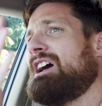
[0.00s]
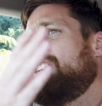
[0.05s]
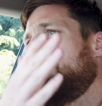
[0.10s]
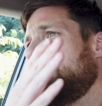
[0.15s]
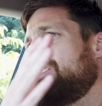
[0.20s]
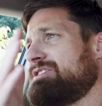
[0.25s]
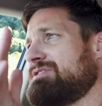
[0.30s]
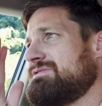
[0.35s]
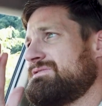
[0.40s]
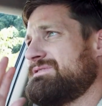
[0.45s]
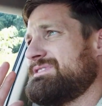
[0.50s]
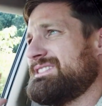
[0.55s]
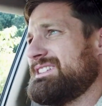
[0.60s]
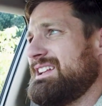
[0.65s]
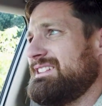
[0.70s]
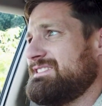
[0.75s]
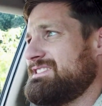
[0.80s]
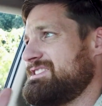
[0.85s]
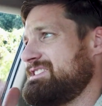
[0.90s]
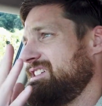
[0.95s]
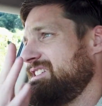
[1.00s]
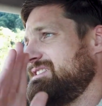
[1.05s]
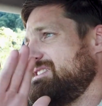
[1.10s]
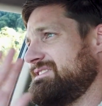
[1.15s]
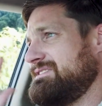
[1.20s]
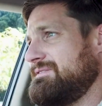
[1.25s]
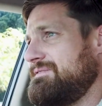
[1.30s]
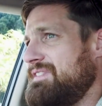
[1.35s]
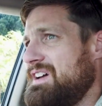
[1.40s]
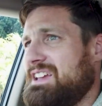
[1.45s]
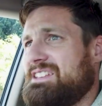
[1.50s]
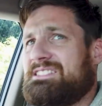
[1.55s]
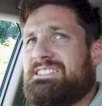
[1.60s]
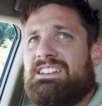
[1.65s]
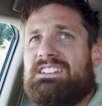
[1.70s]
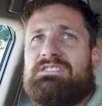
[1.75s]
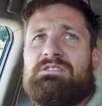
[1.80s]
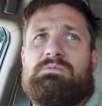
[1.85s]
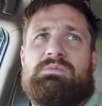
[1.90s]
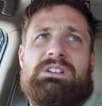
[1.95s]
And you can set the face
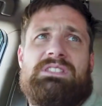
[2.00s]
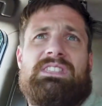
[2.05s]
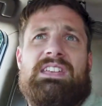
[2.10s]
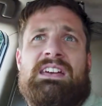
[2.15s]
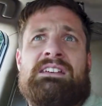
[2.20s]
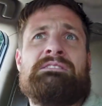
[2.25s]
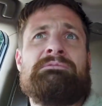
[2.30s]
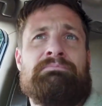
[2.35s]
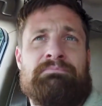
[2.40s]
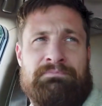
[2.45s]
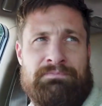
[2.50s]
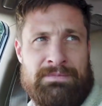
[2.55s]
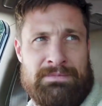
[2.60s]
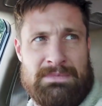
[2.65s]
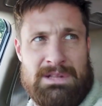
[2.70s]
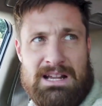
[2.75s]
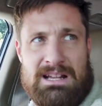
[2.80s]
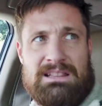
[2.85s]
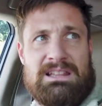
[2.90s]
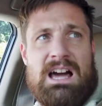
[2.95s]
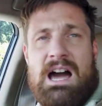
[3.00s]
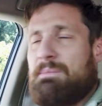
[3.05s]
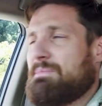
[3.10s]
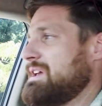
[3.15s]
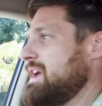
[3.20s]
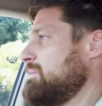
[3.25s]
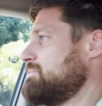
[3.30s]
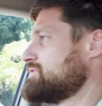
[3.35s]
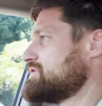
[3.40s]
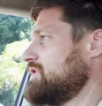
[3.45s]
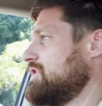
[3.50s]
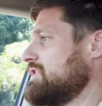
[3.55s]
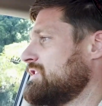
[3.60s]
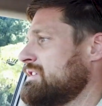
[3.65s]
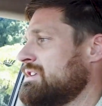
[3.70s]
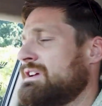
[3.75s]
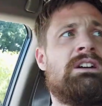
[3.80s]
angle when that alarm comes on.